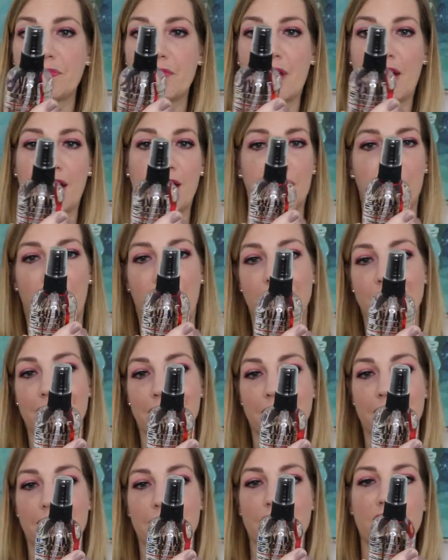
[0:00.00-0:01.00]
And
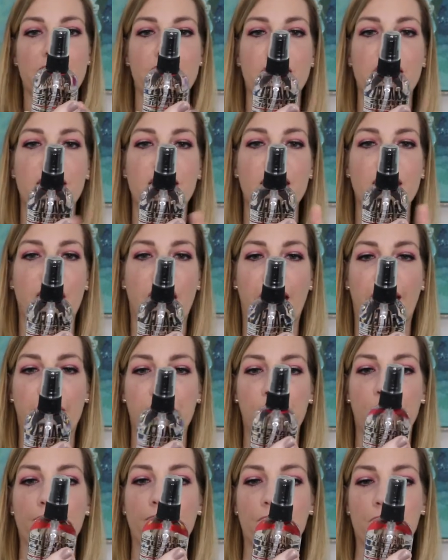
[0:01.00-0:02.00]
this is the
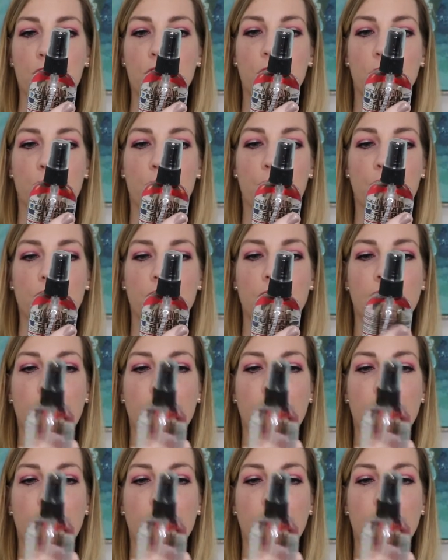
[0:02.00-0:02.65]
professional brush